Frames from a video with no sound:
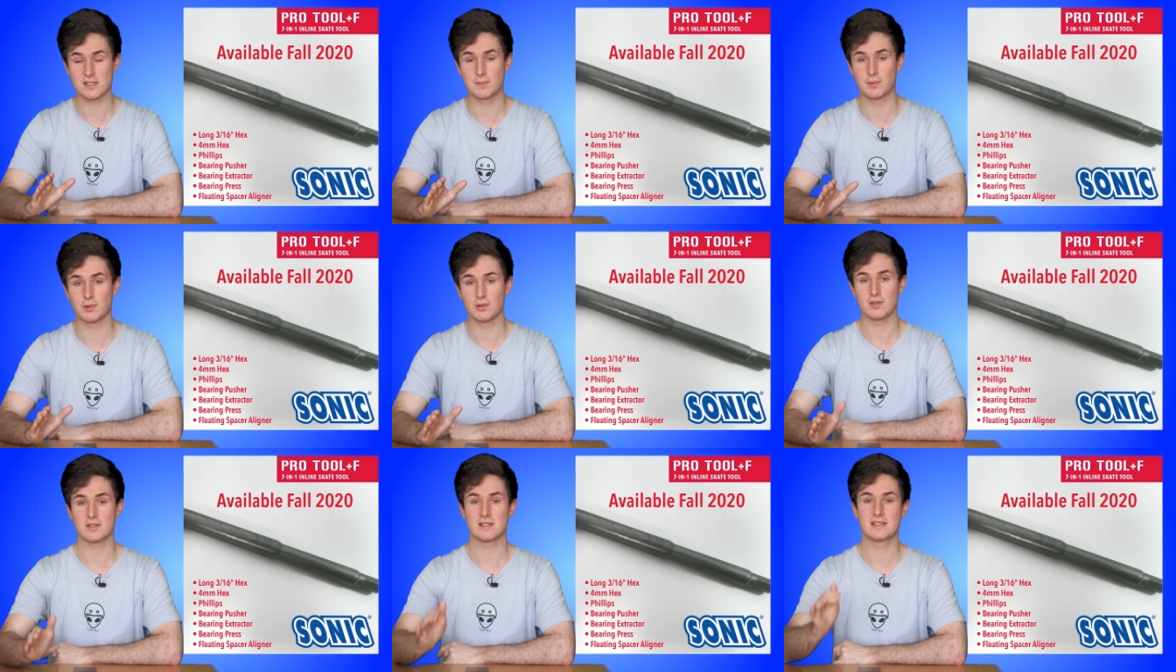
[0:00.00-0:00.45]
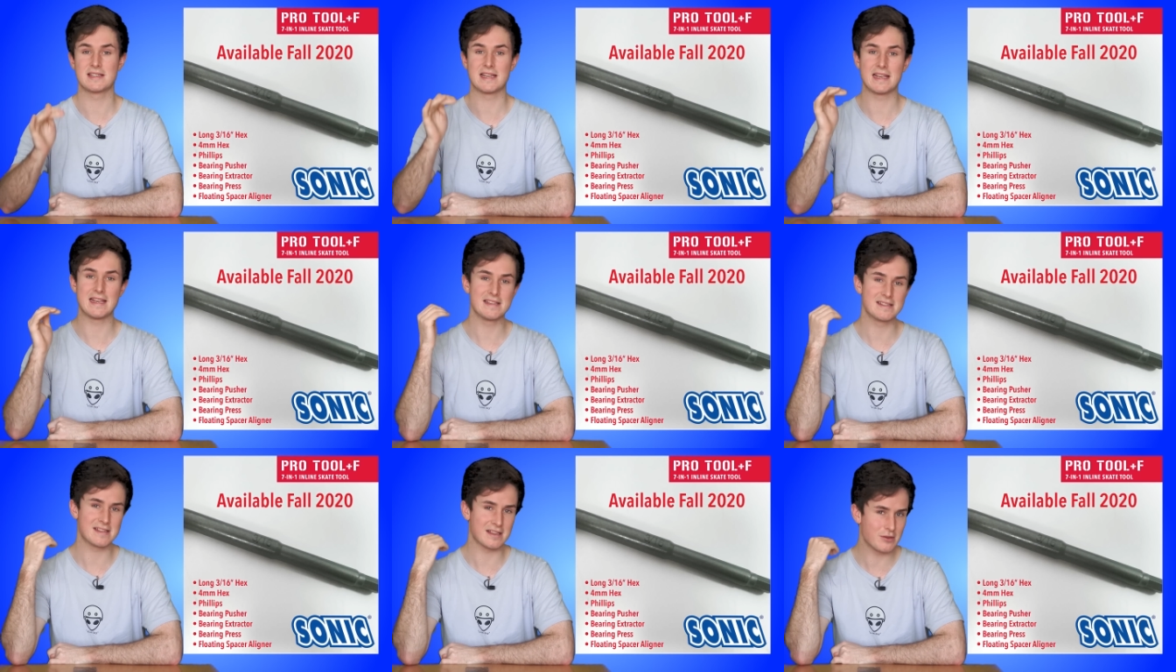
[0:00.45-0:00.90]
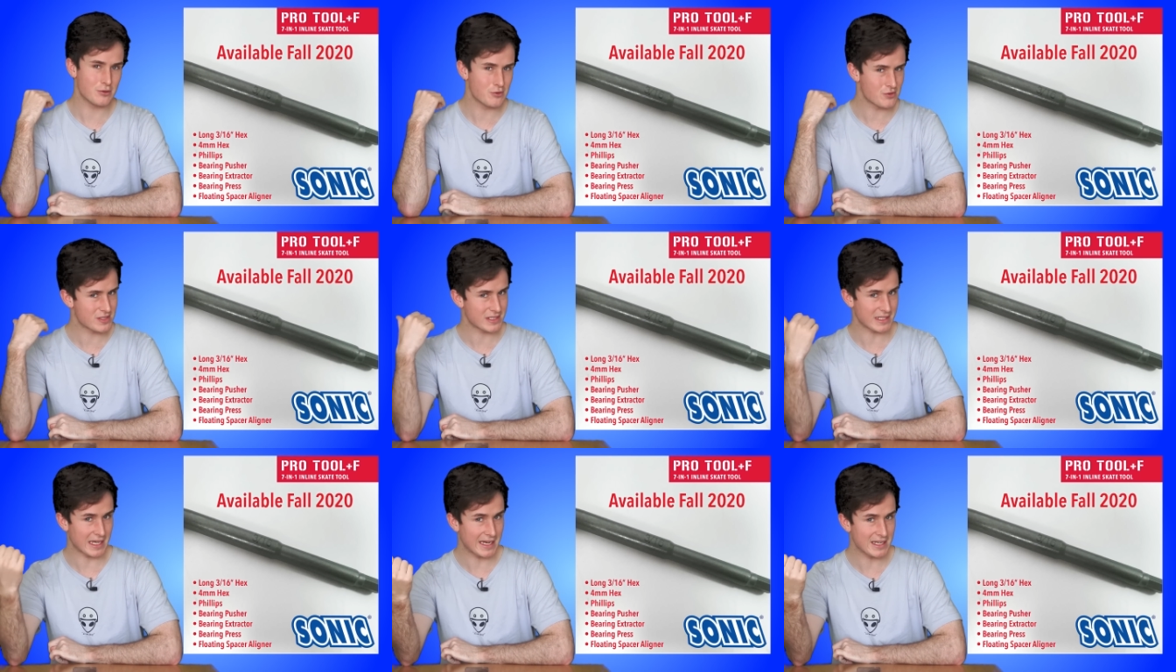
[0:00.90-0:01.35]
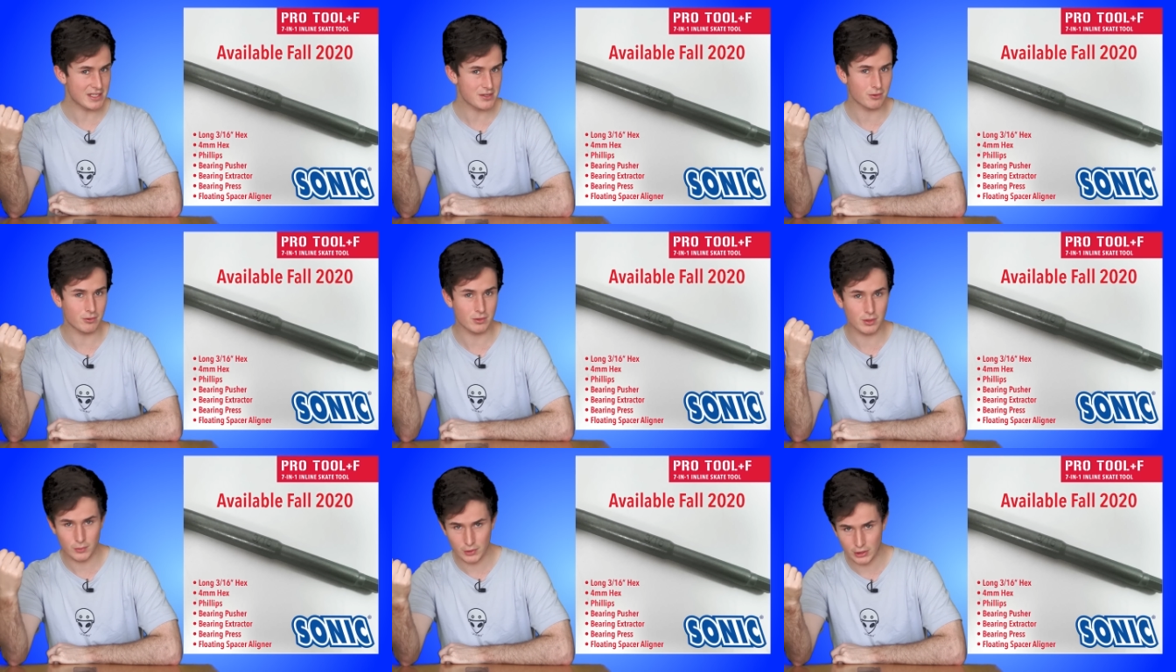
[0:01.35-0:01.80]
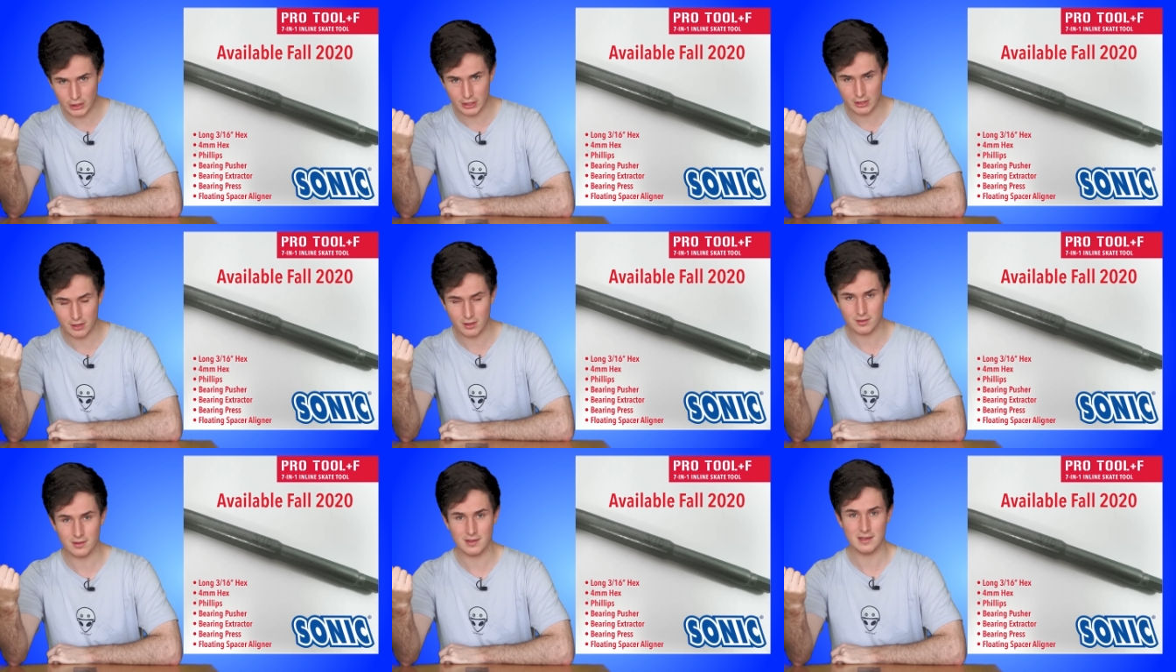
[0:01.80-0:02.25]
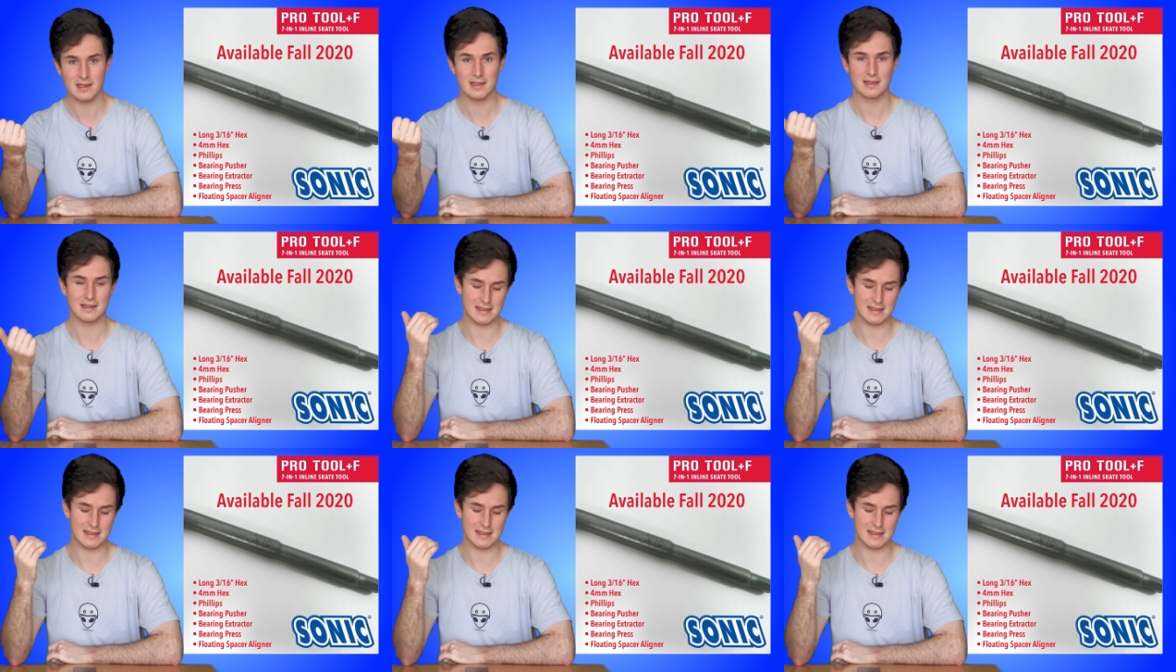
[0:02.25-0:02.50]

Sports teased a new skate tool they're working on.